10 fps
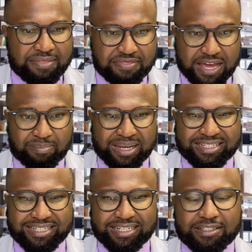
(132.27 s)
That
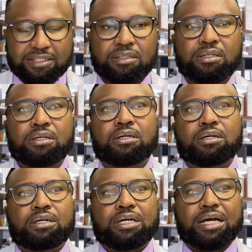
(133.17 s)
makes sense.
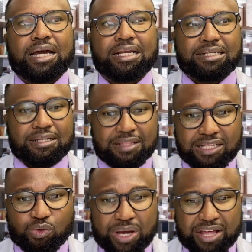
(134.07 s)
And
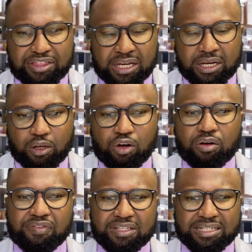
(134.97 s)
that's where I think a lot
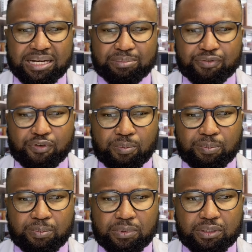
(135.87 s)
of this comes
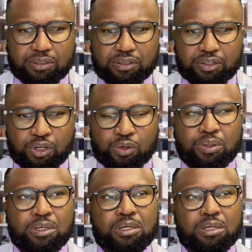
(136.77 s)
from. You know,